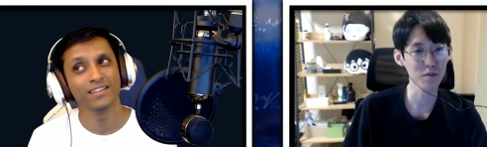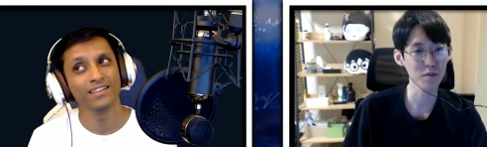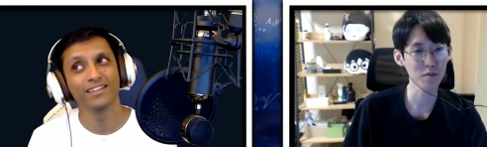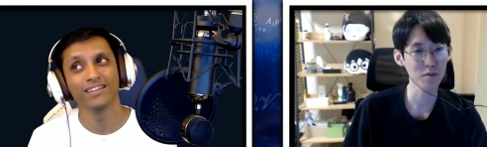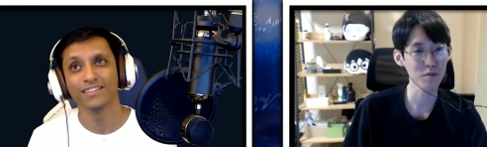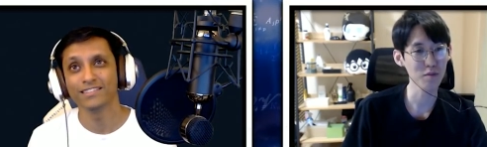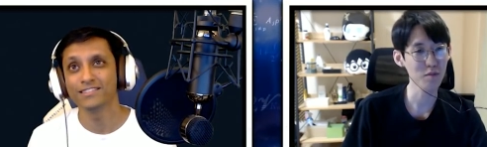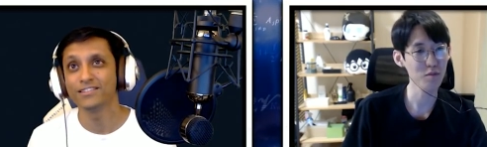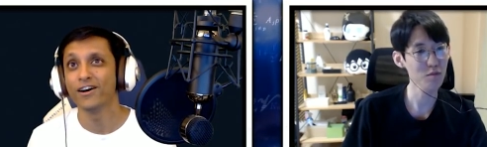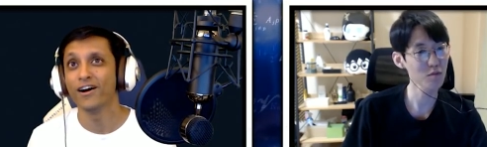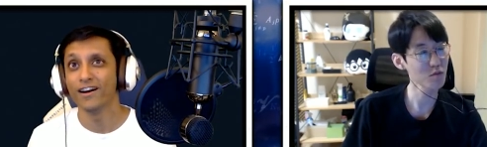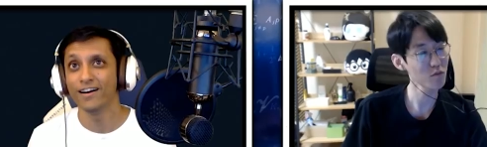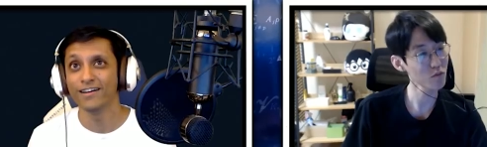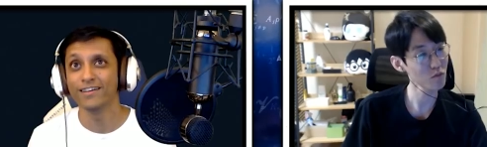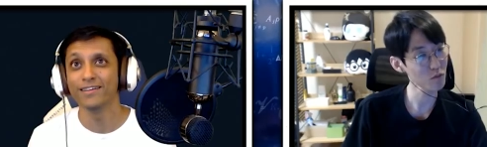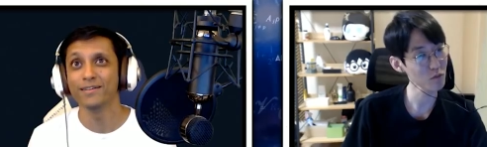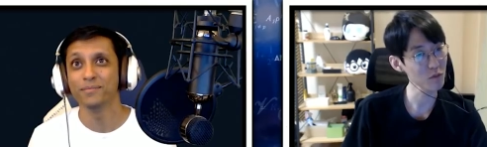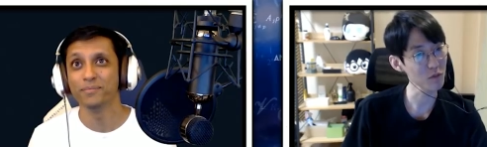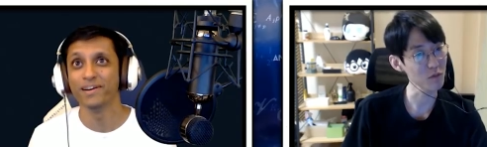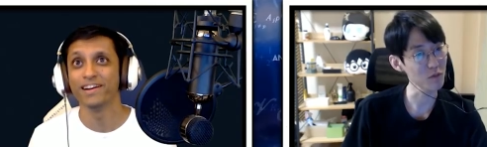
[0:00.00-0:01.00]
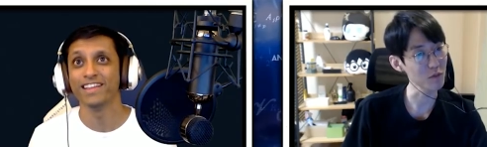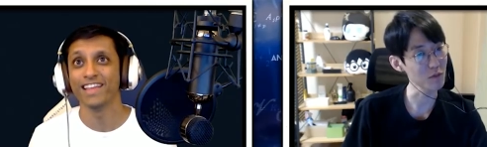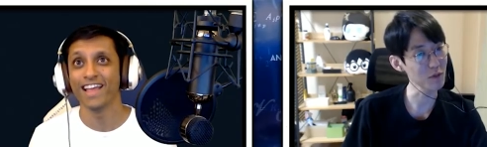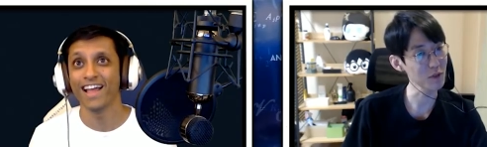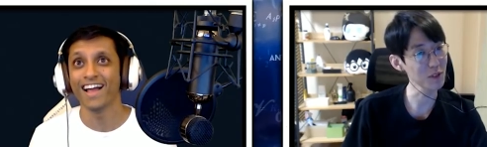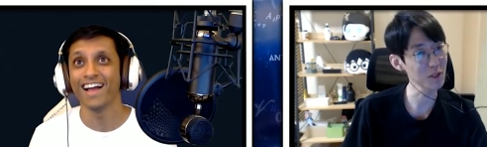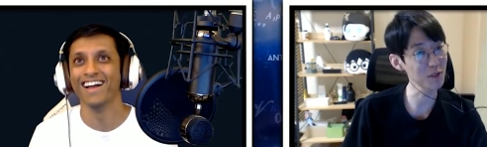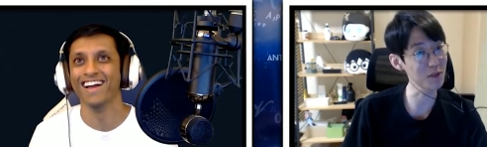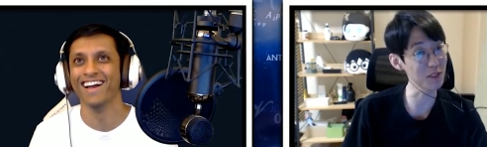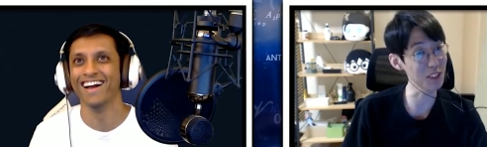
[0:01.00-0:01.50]
Speaker 1: It's hard, but yeah.
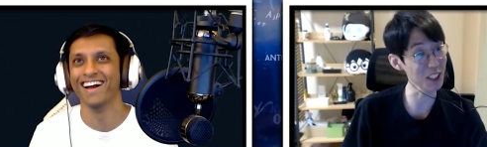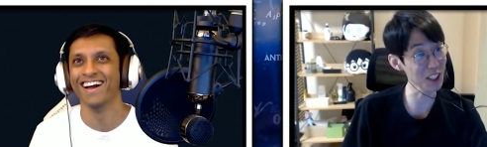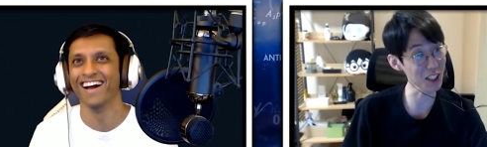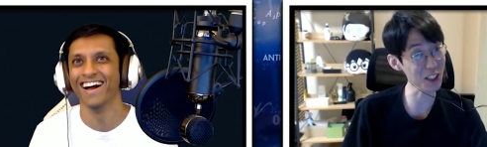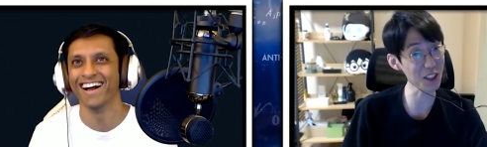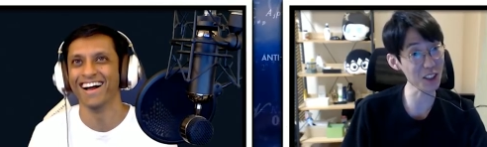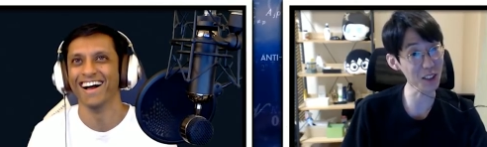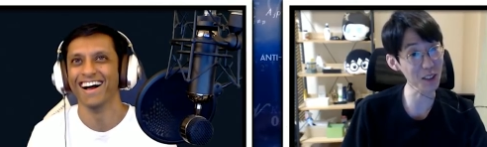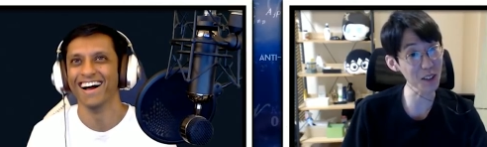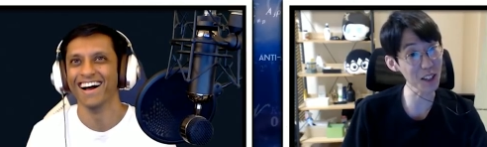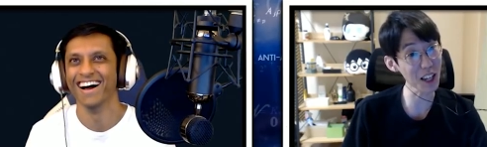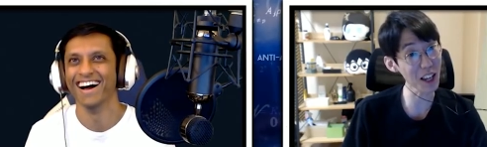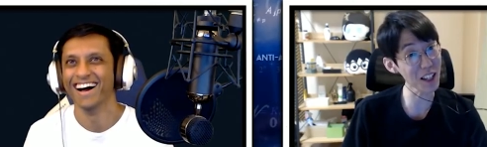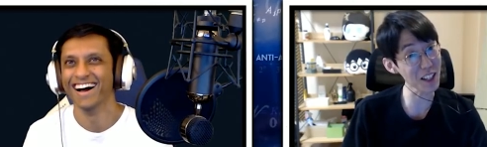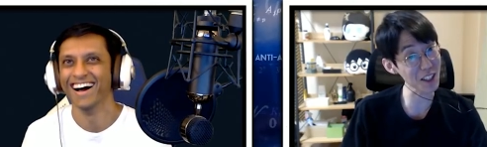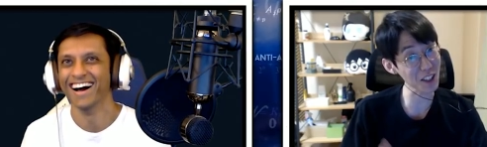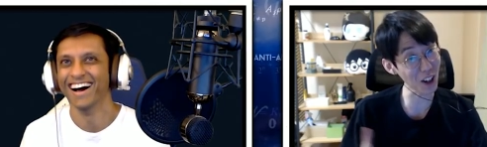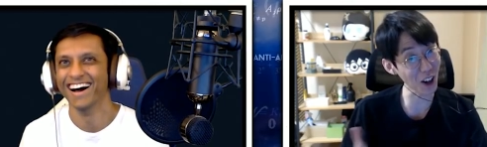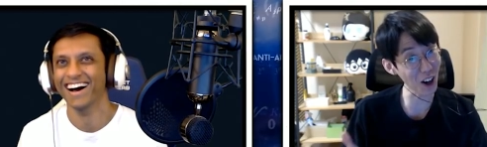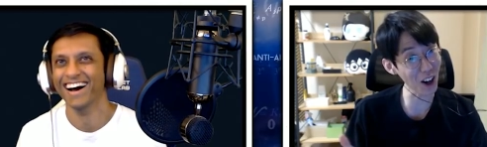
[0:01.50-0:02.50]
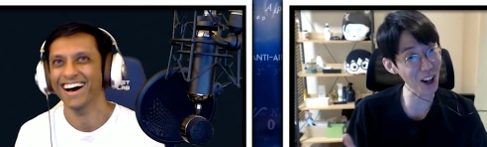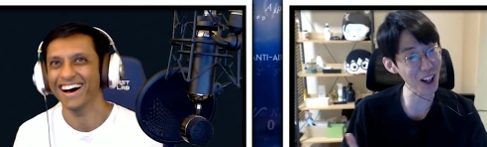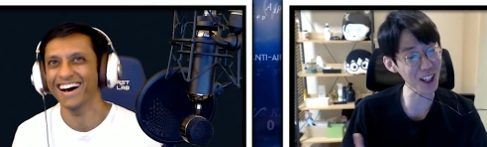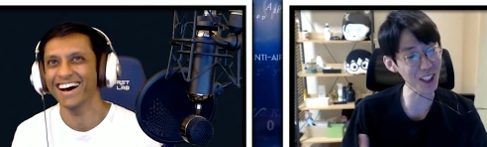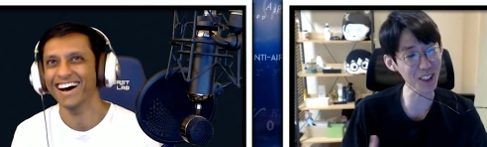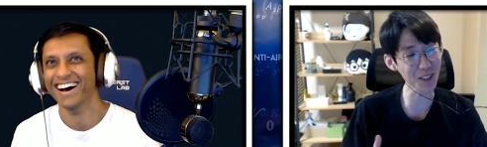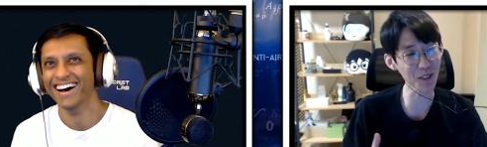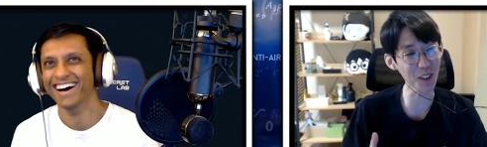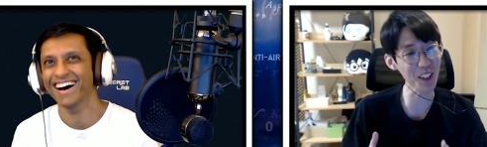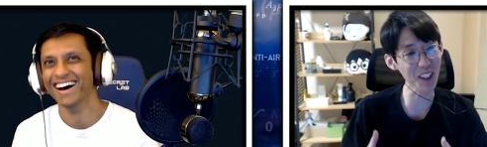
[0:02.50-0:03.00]
it's, yeah, it's hard, but
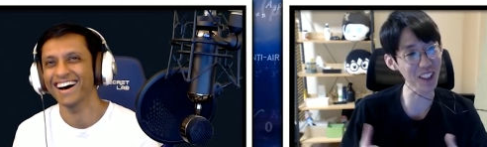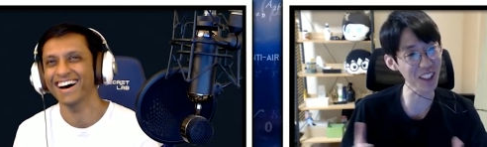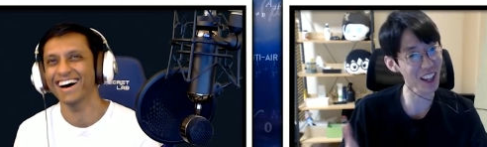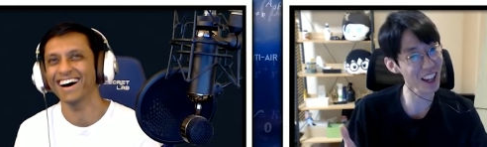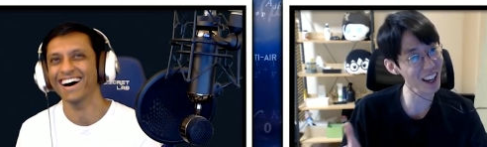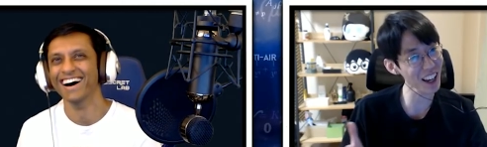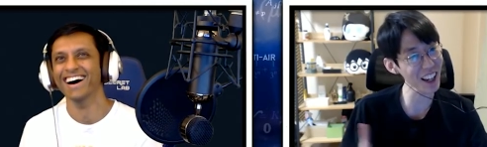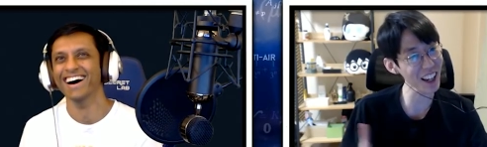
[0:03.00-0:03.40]
yeah.